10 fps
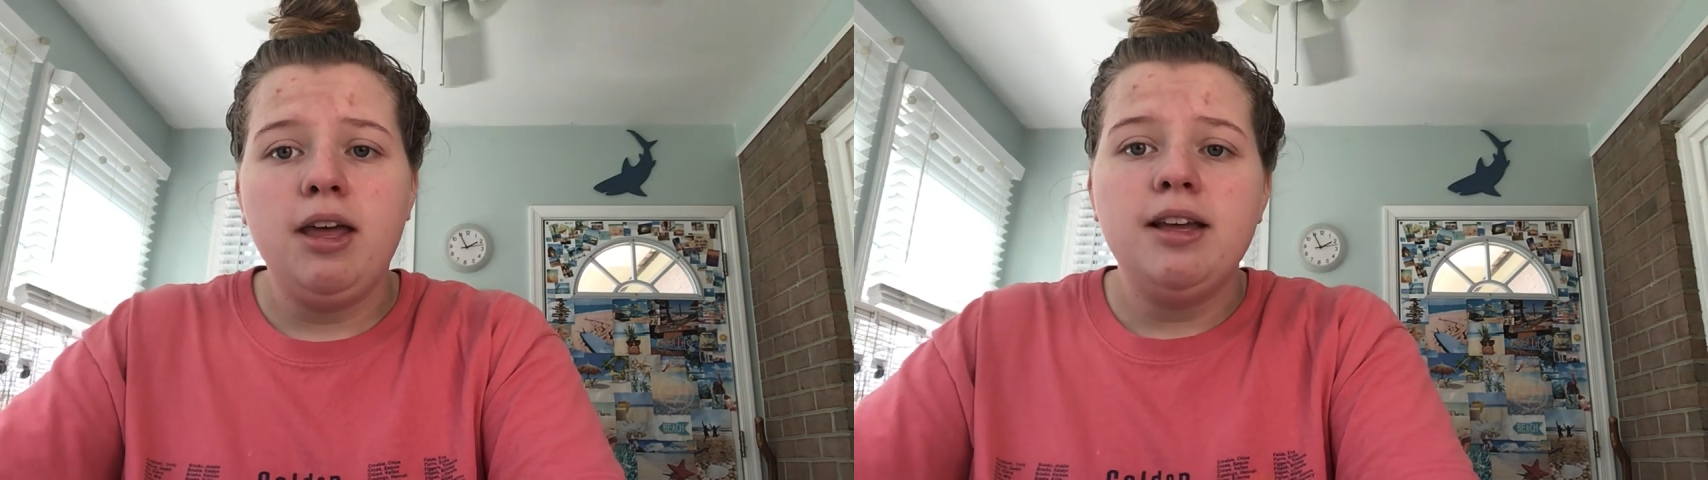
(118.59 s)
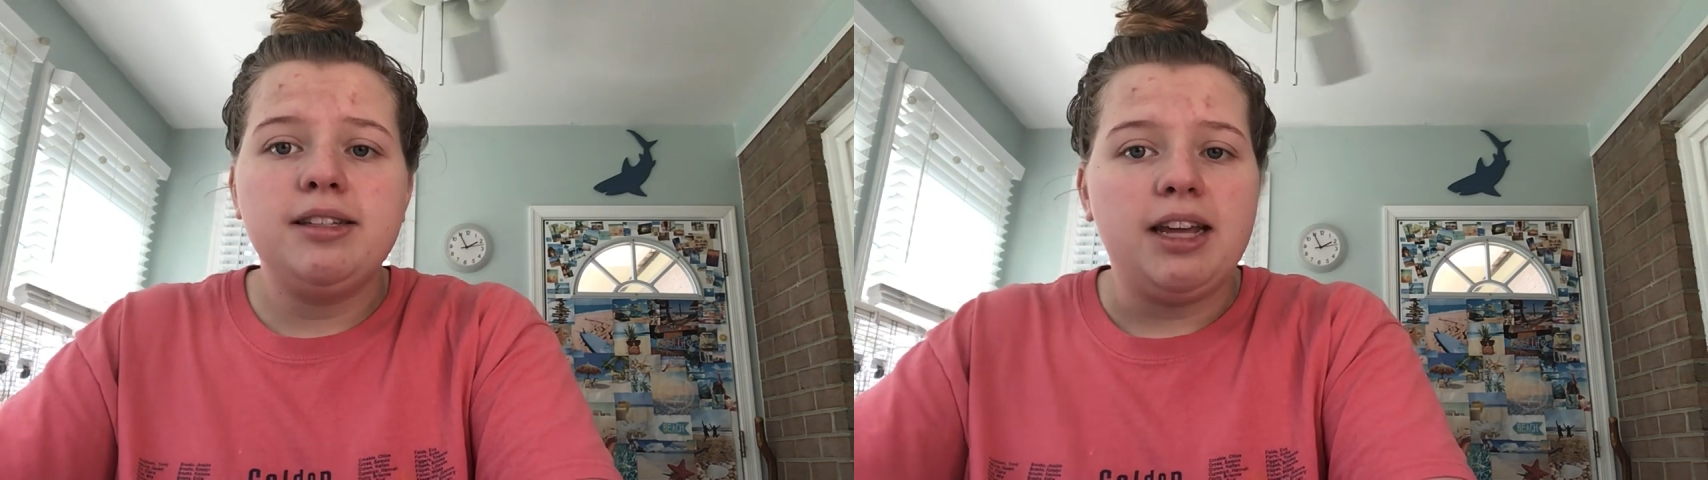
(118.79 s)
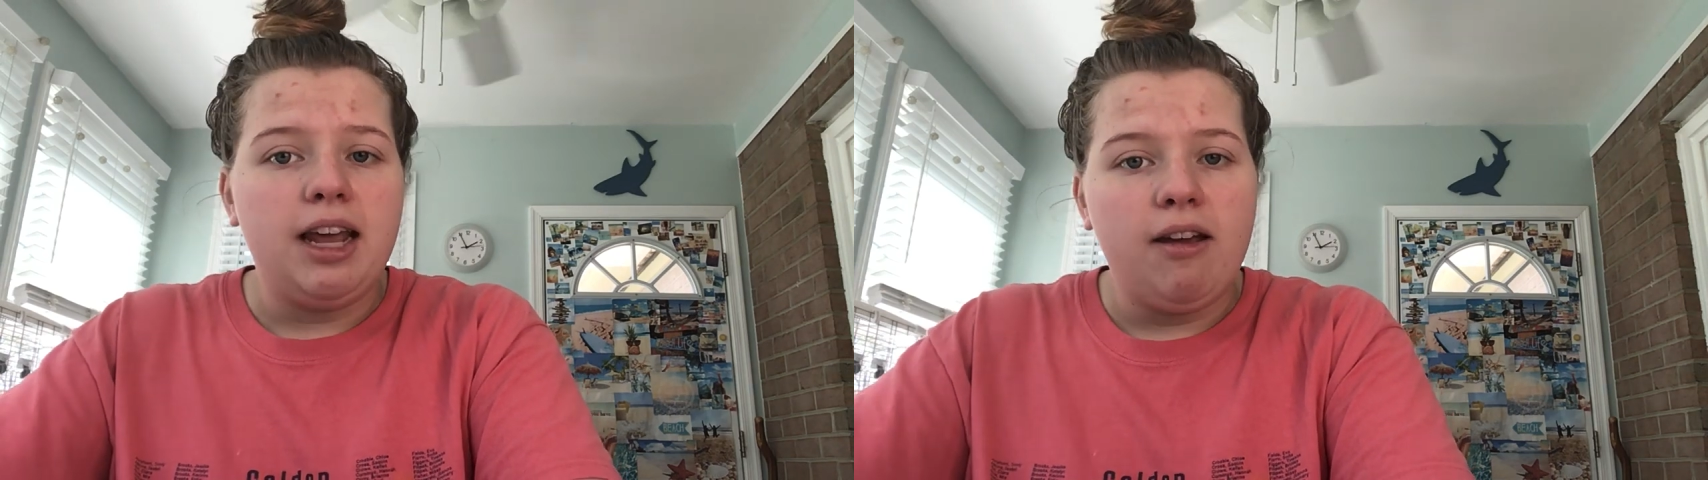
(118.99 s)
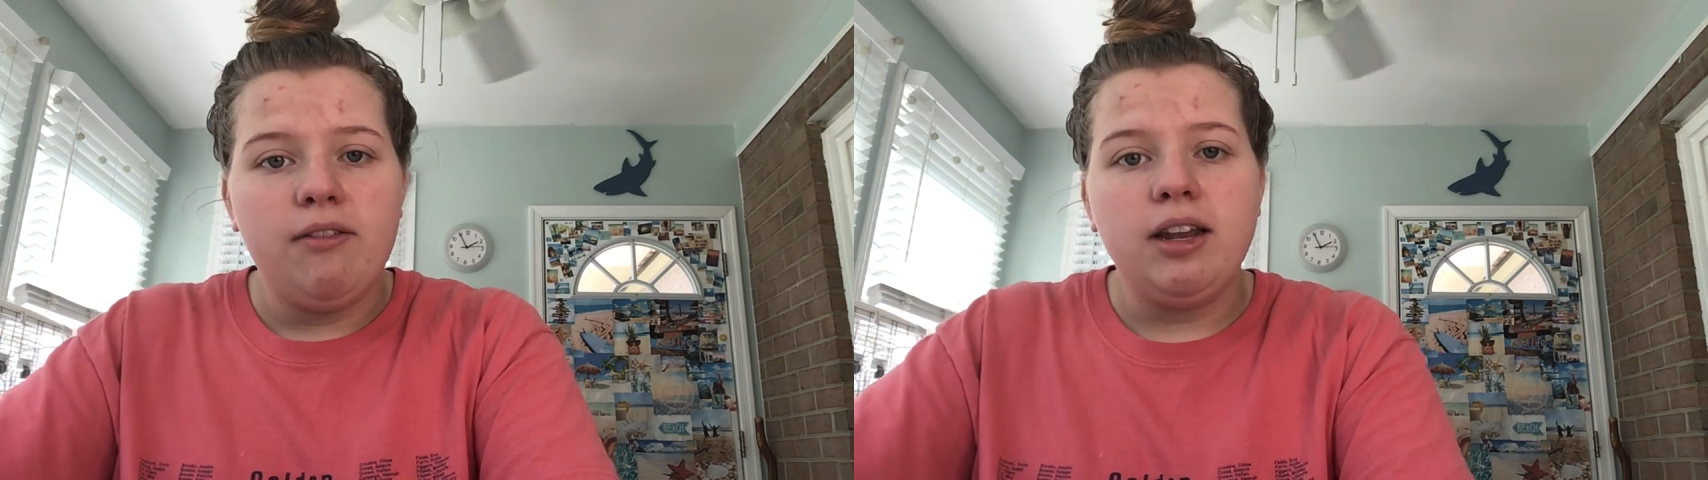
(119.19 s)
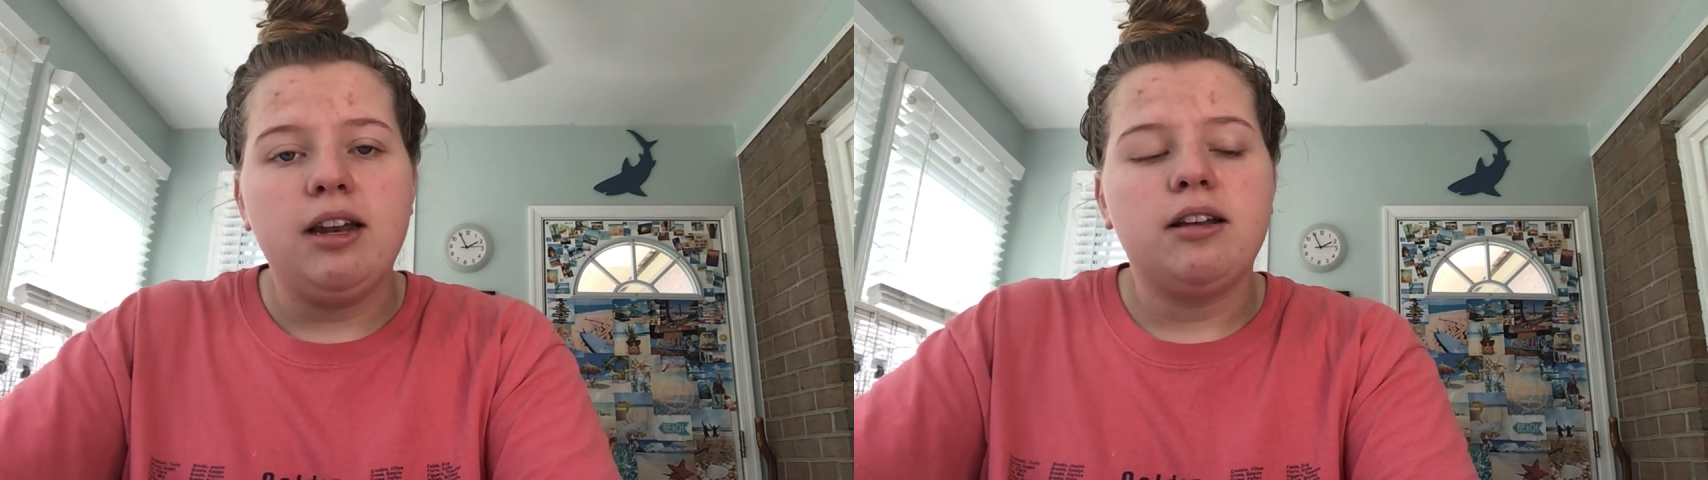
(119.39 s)
safe
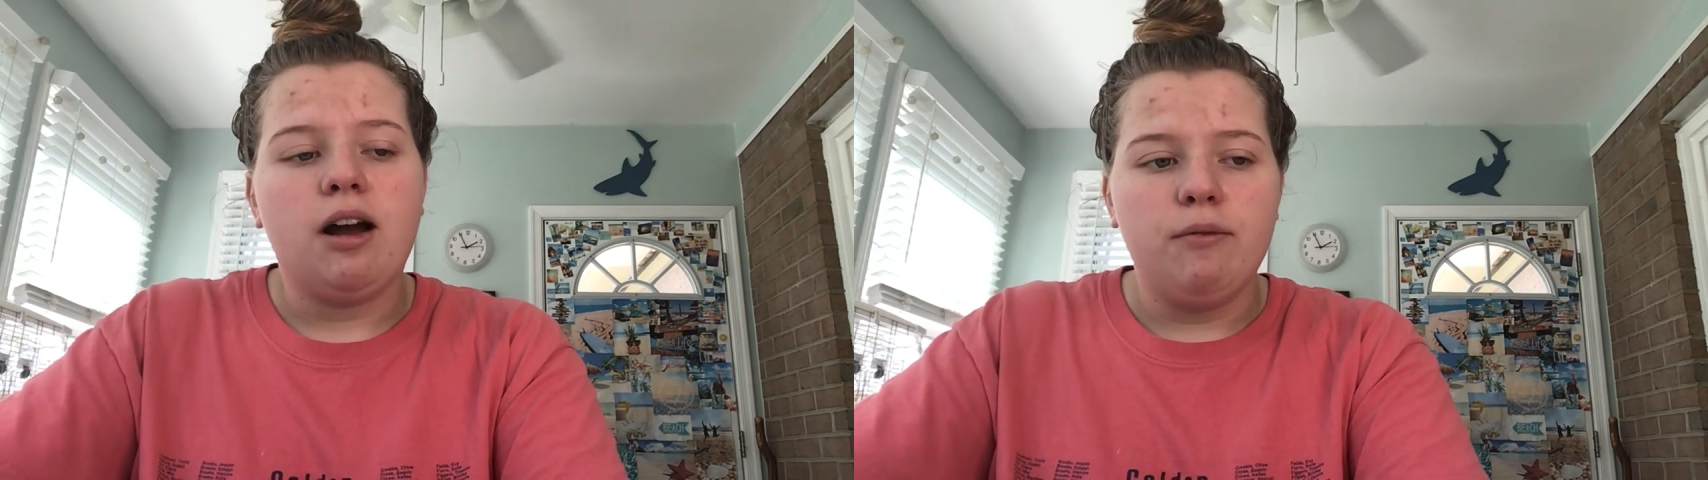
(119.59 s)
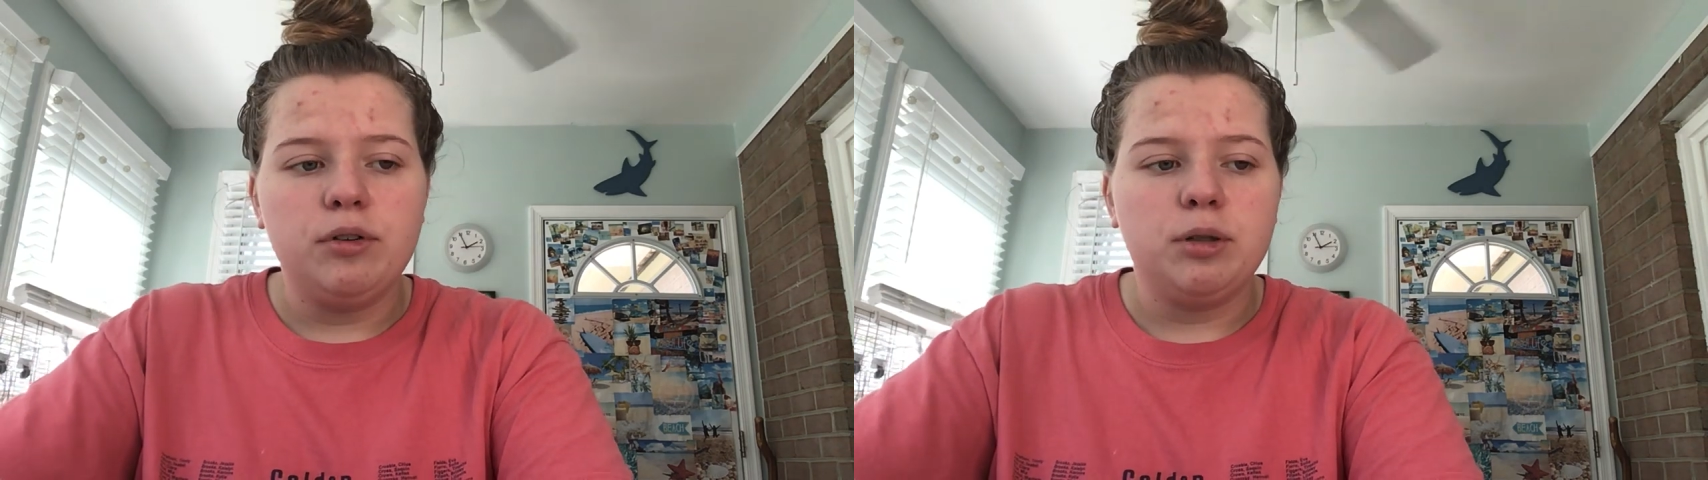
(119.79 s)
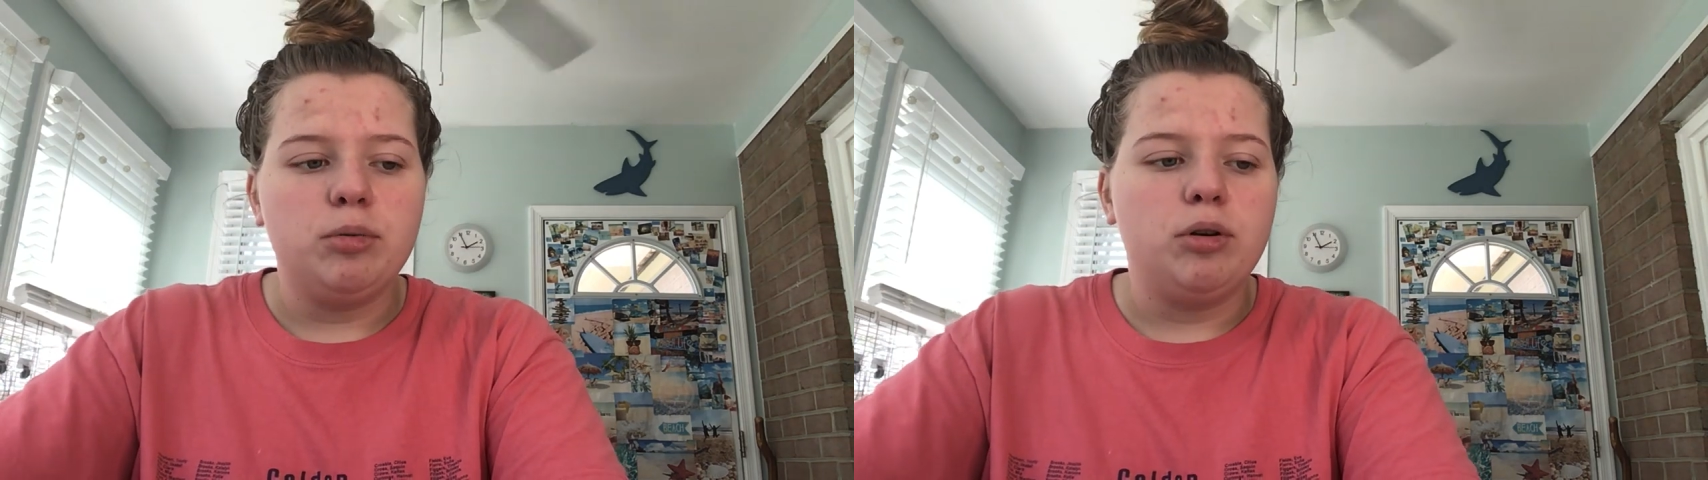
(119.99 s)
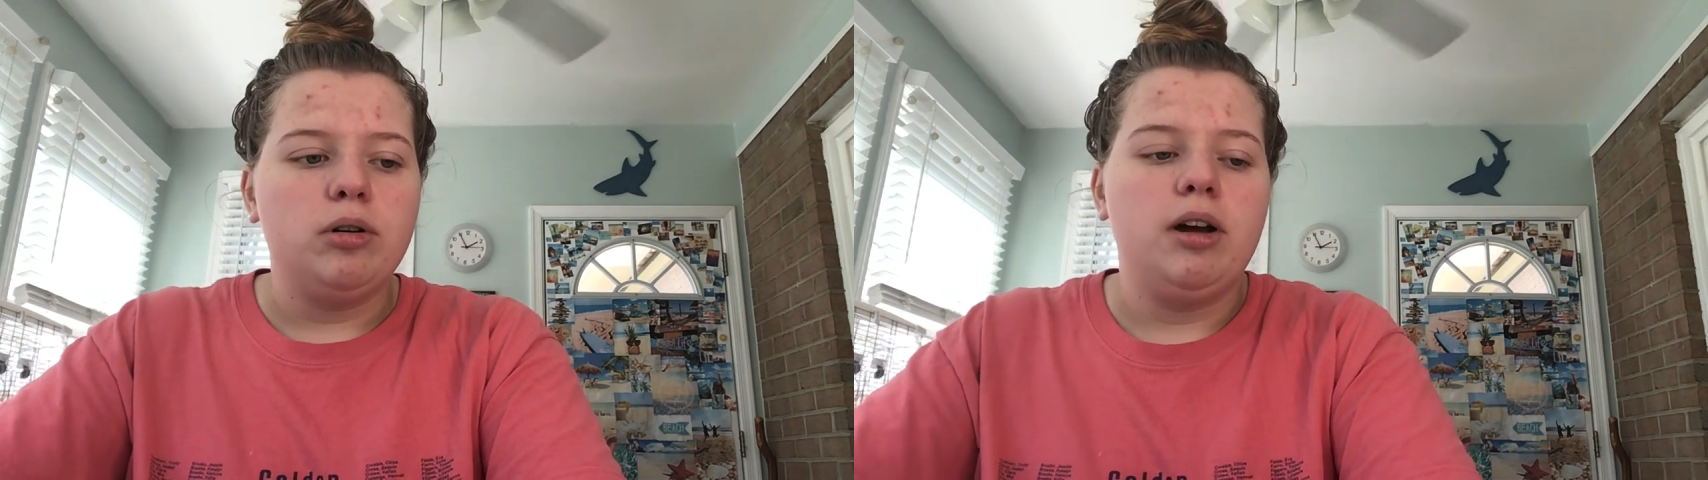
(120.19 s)
and comfortable